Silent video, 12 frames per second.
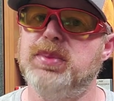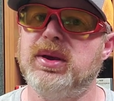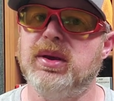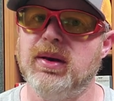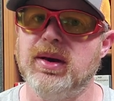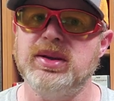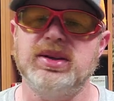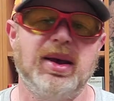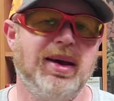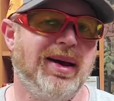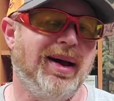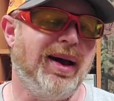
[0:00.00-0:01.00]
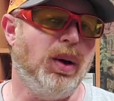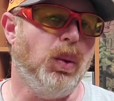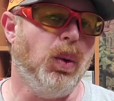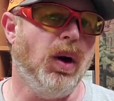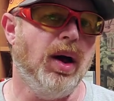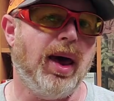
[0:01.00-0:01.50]
because I
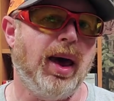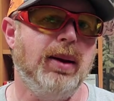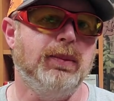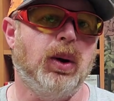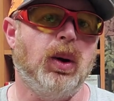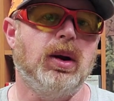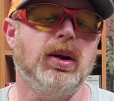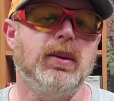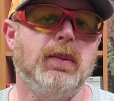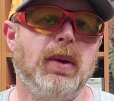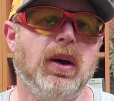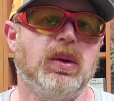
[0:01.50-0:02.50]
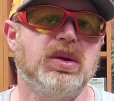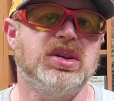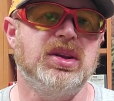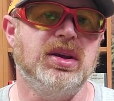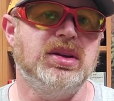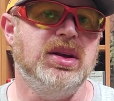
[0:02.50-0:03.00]
won a Marlin Model
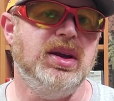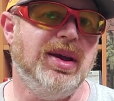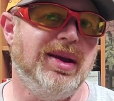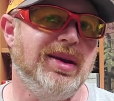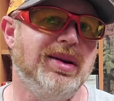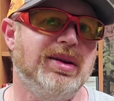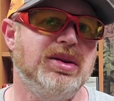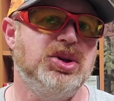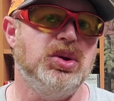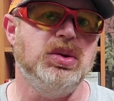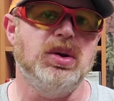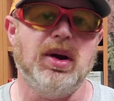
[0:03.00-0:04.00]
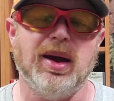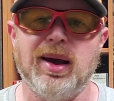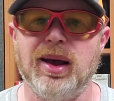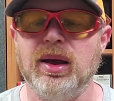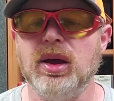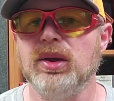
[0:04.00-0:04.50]
60 in junior
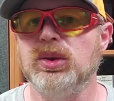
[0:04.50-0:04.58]
high